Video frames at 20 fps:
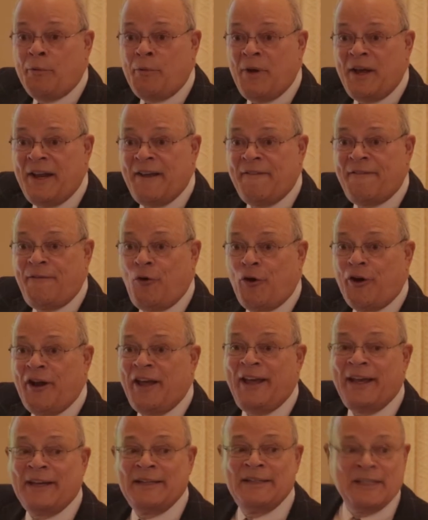ready for
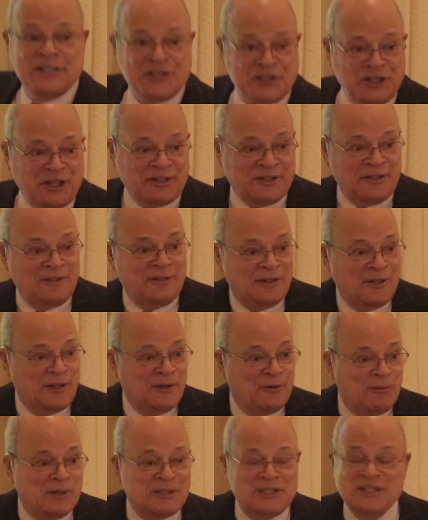ignition,
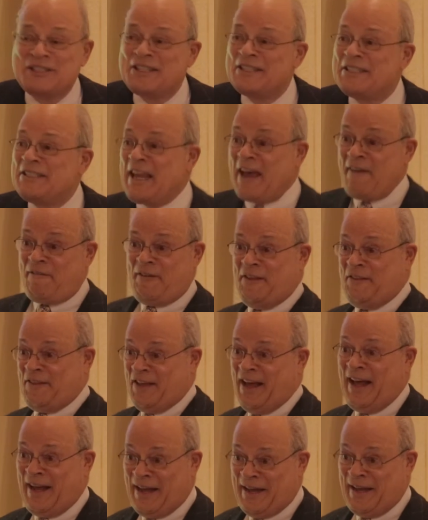which is the
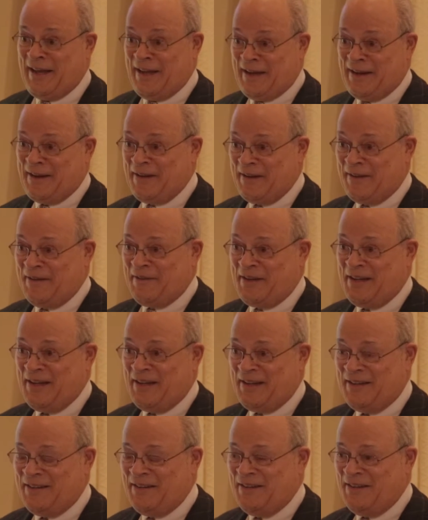7th I.
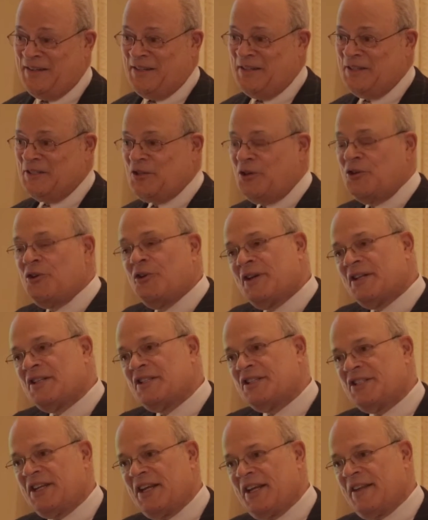Okay? So you
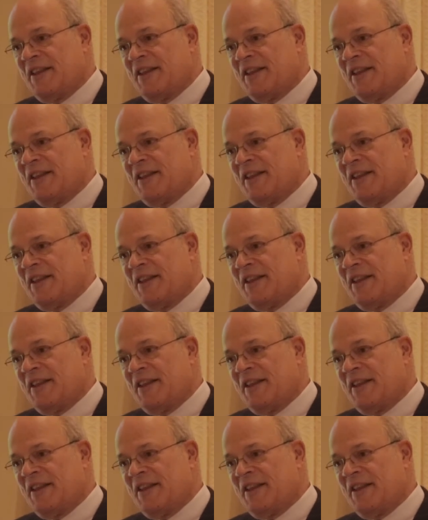can see